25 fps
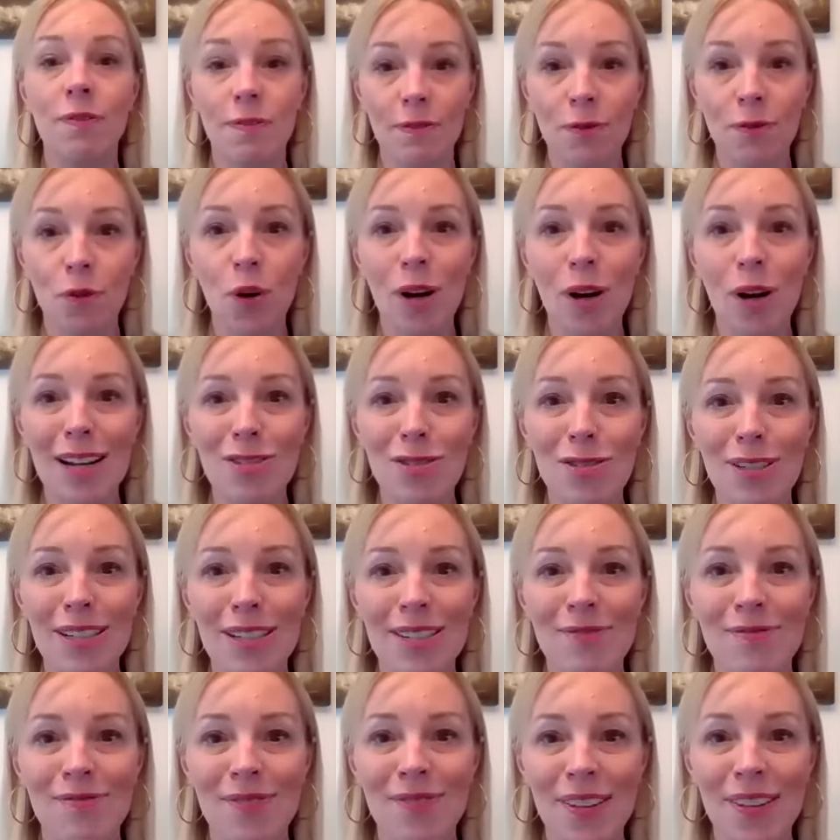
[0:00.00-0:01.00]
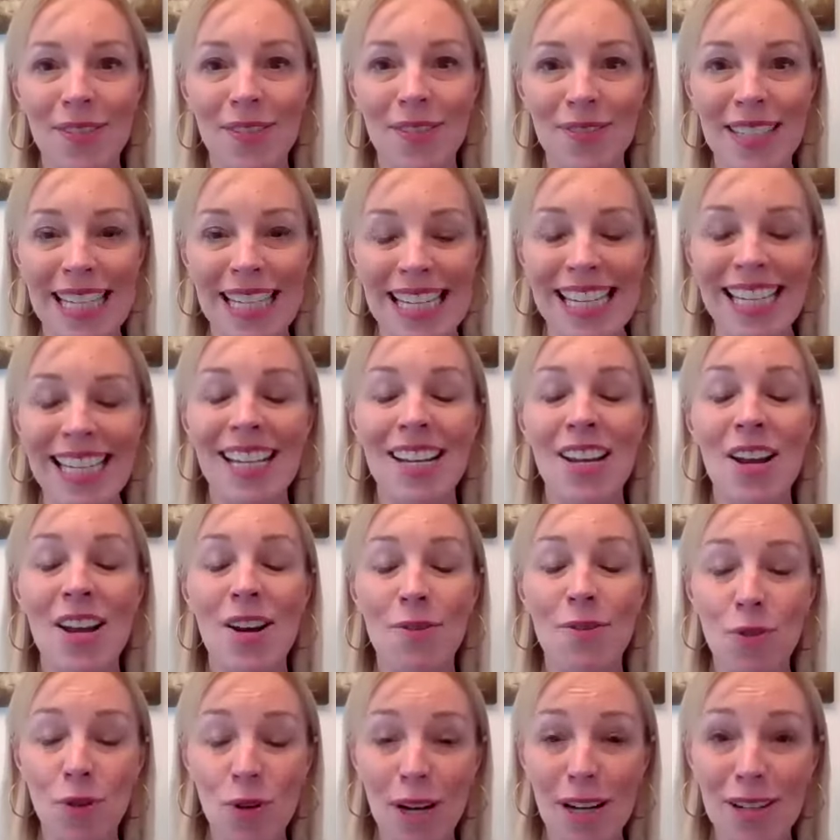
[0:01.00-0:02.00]

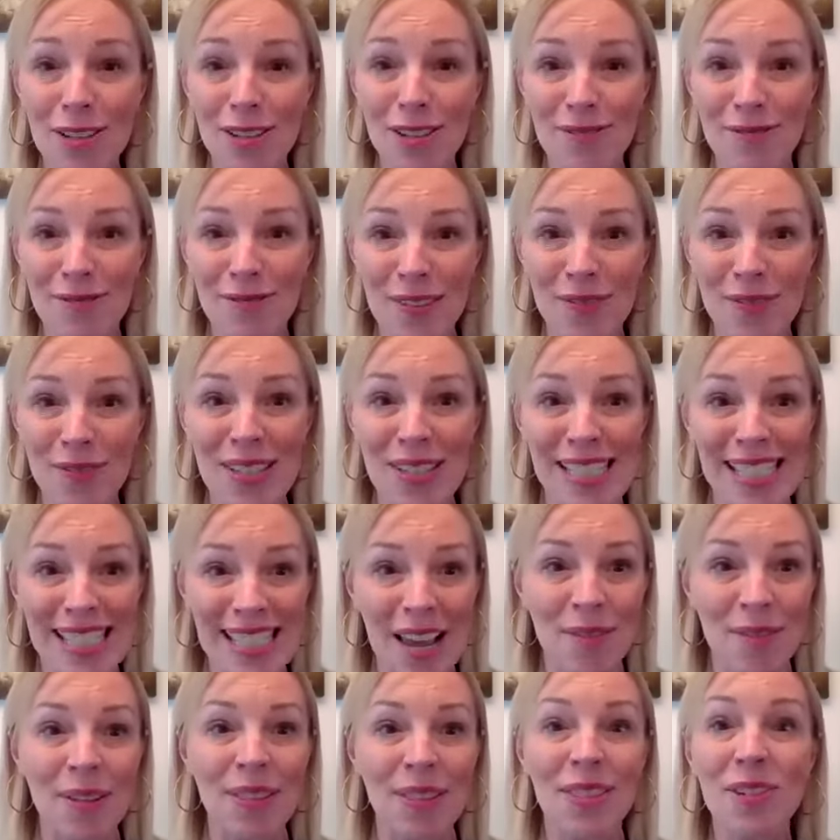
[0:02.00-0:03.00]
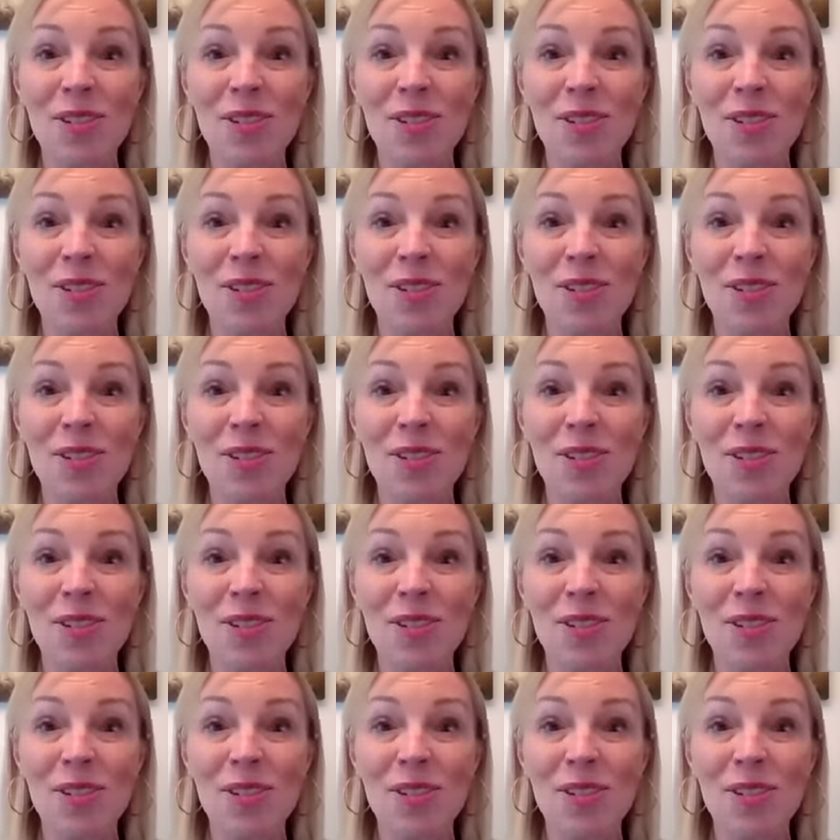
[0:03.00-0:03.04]
457.